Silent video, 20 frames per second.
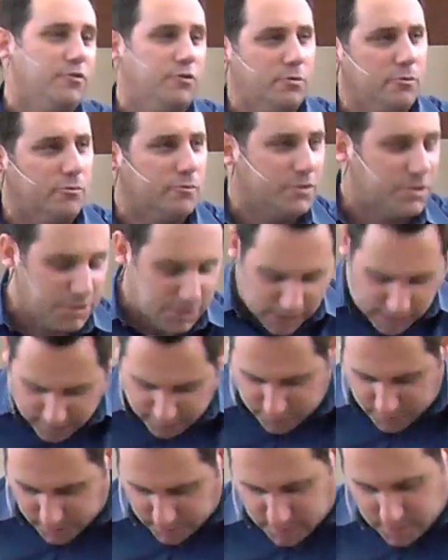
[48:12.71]
god you
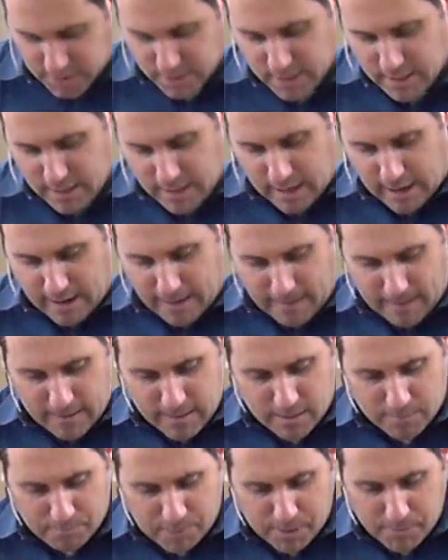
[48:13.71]
received it uh,
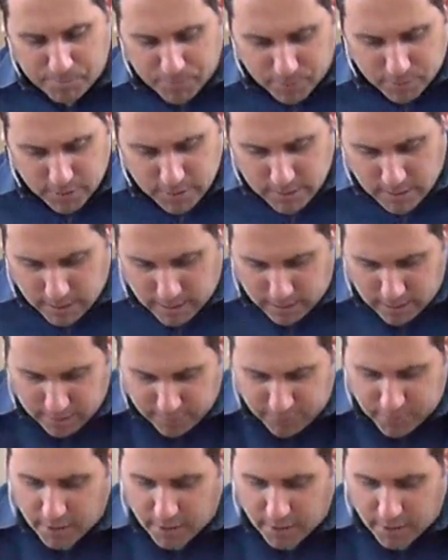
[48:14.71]
and the people uh,